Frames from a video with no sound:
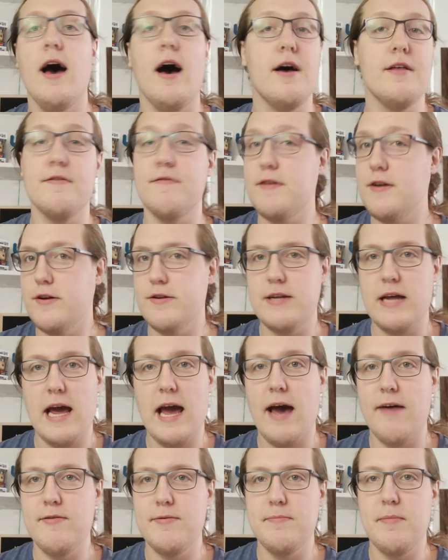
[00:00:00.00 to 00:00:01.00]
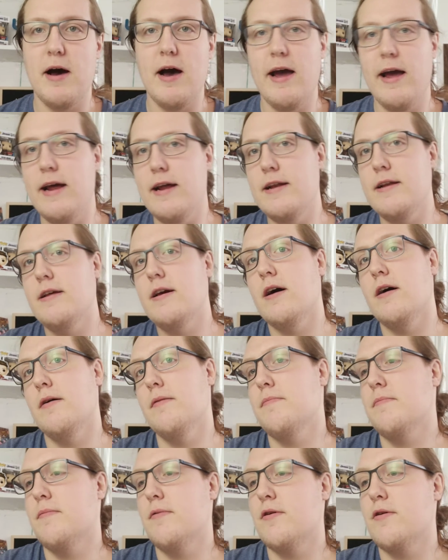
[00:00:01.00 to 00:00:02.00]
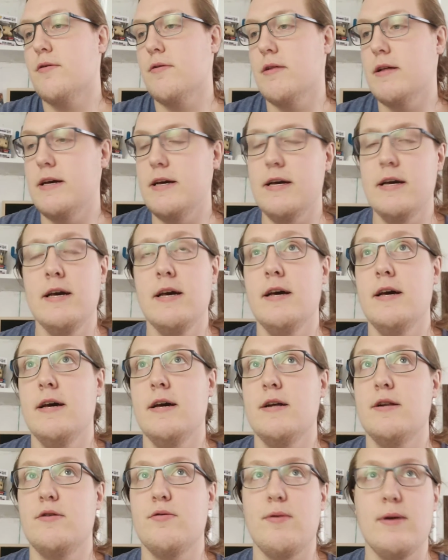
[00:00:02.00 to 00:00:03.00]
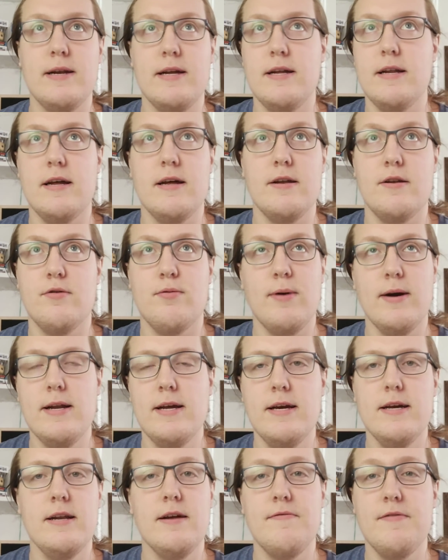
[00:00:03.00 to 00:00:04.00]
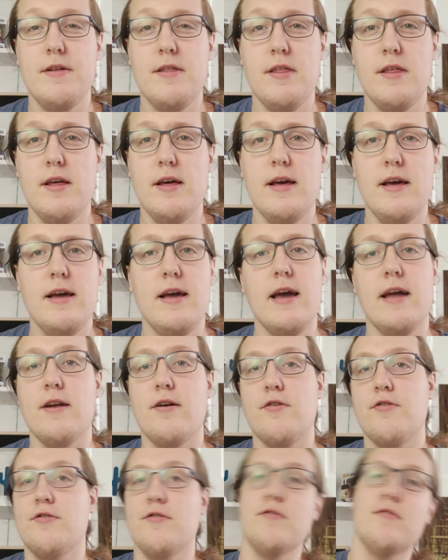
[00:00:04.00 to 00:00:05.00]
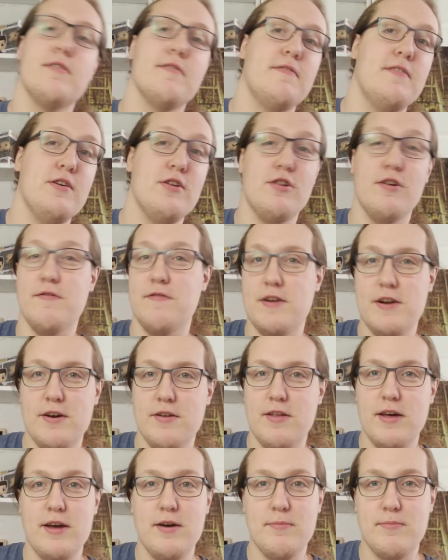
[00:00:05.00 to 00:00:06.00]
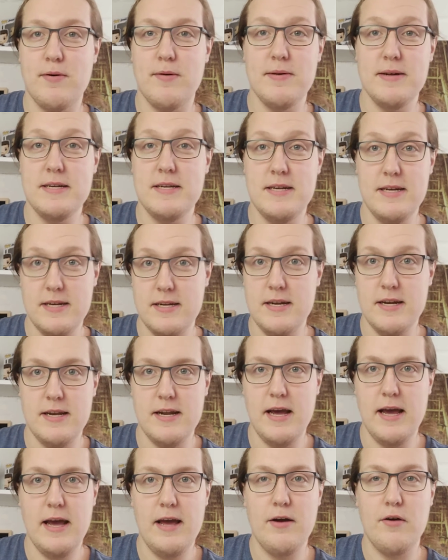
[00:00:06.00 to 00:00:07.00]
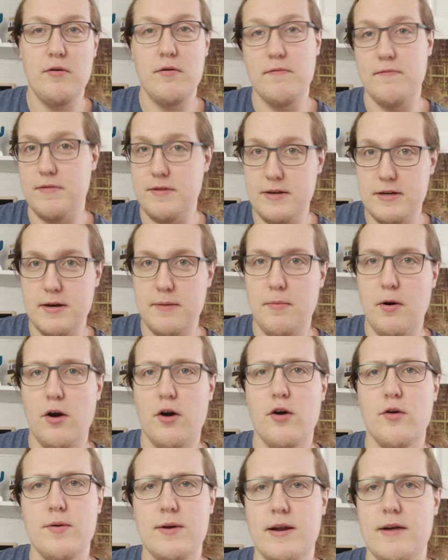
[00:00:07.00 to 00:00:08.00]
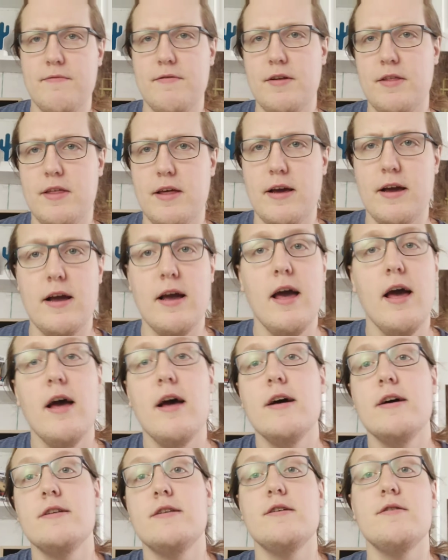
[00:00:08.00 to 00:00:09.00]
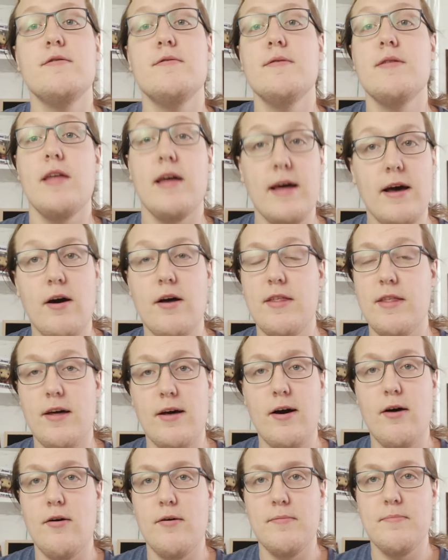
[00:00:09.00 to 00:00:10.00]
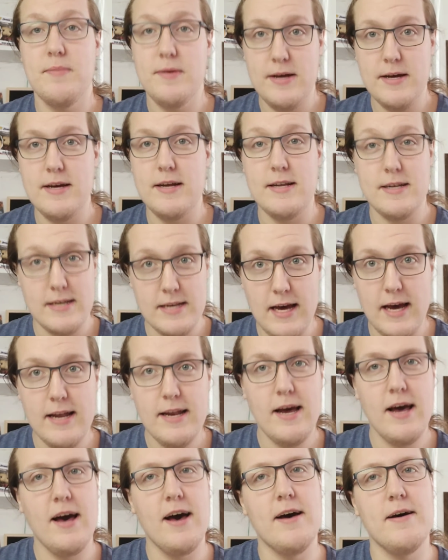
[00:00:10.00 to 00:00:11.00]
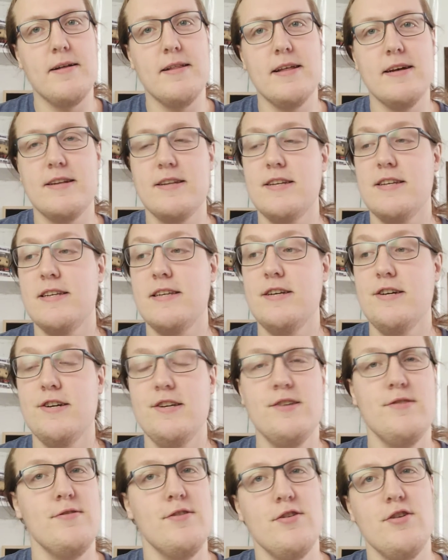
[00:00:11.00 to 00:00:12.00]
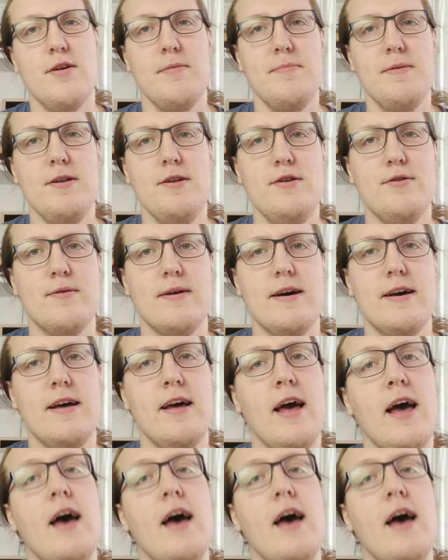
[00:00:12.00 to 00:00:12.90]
The videos I have in mind come early 2020 and everything, and also the future video that you'll probably see today or hopefully tomorrow and everything. So with that all being said, let's just sort of jump into it.